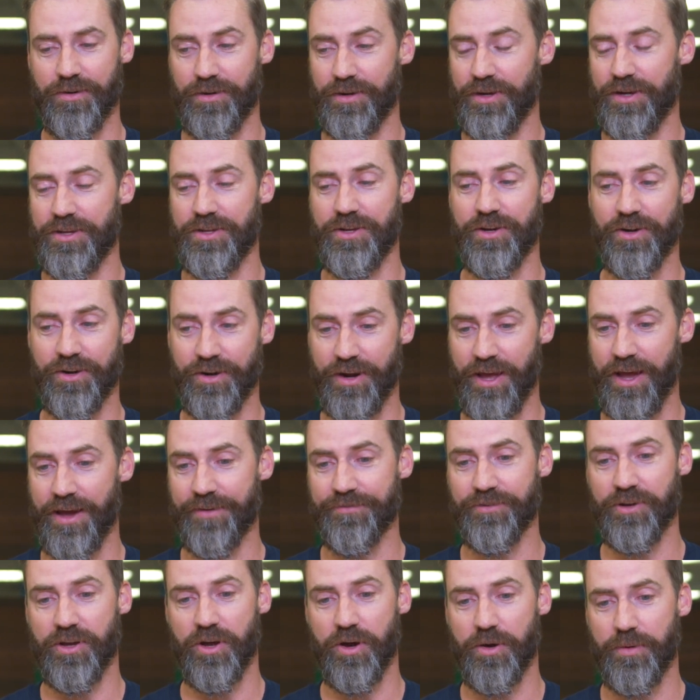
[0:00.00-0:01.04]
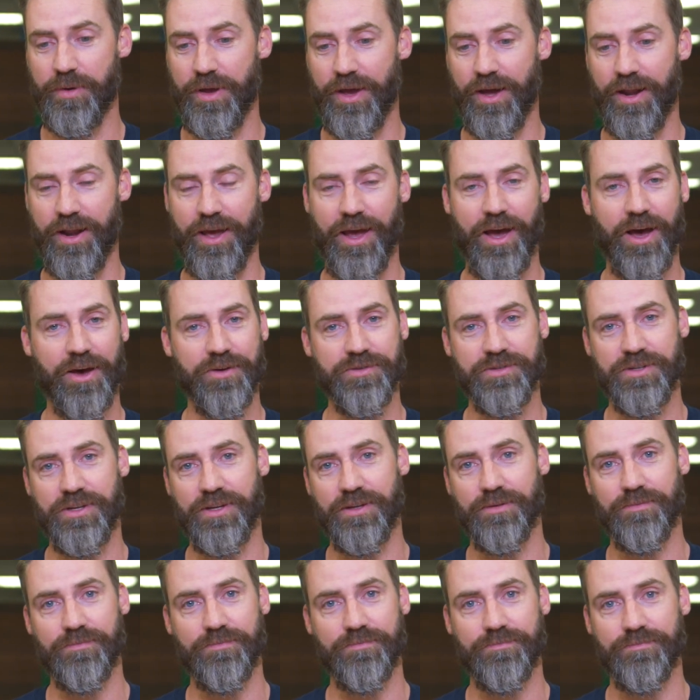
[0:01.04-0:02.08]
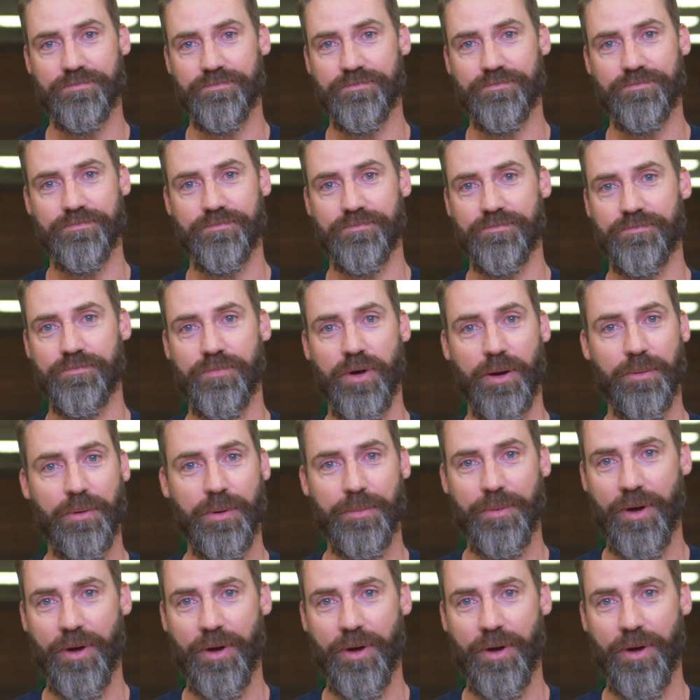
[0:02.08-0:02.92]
A year and a half ago, we had a housing bubble